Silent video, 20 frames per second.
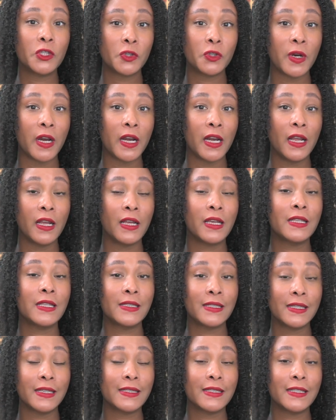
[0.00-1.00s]
training
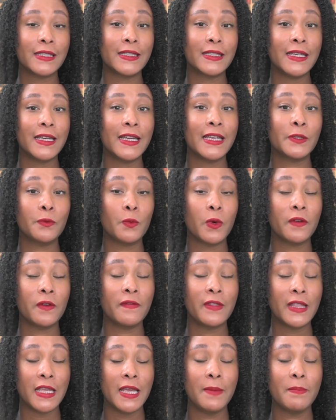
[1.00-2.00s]
consistently is one
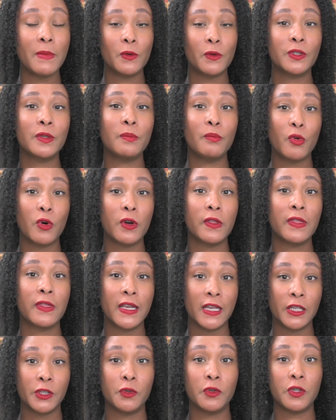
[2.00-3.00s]
of the most important
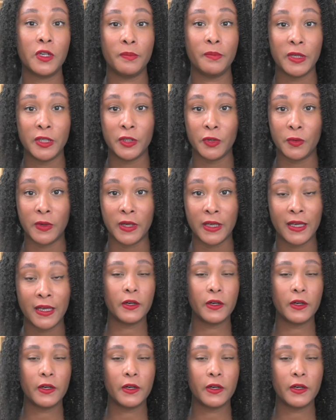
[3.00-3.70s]
things you could be doing.